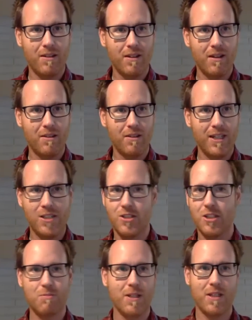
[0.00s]
because I had
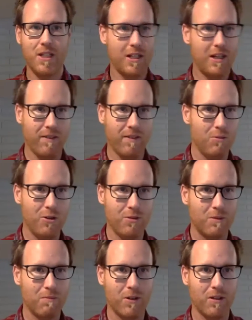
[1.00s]
just been kicked out of an
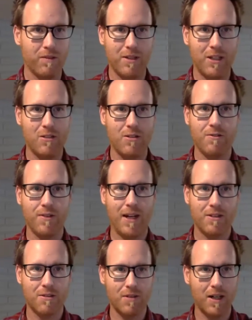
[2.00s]
amusement park for being too fat
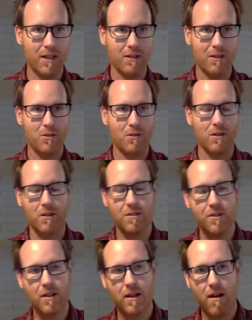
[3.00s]
to ride the
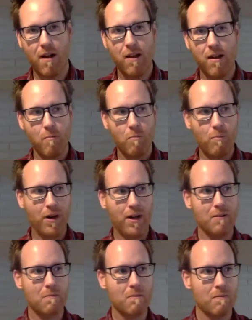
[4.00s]
go-karts.
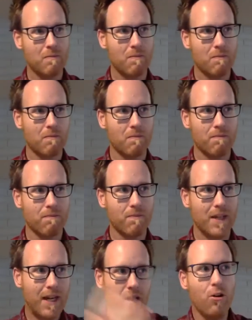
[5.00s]
But
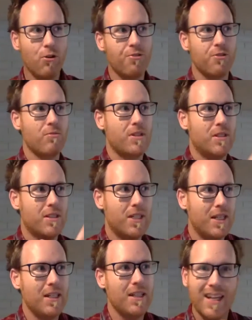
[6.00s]
I also
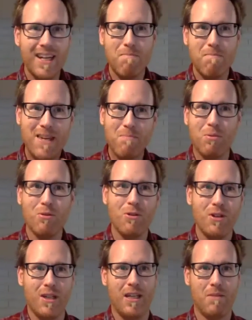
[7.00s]
didn't like people
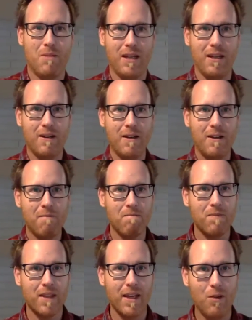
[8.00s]
looking at me.
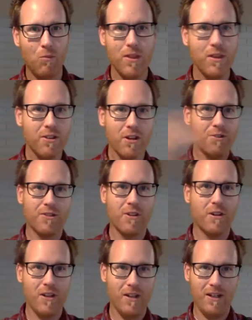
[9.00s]
And when this all
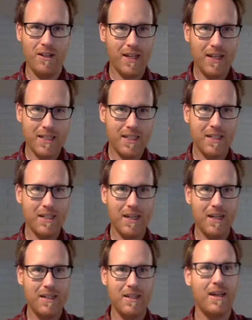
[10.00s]
started in
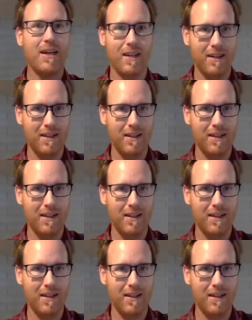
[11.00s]
1999,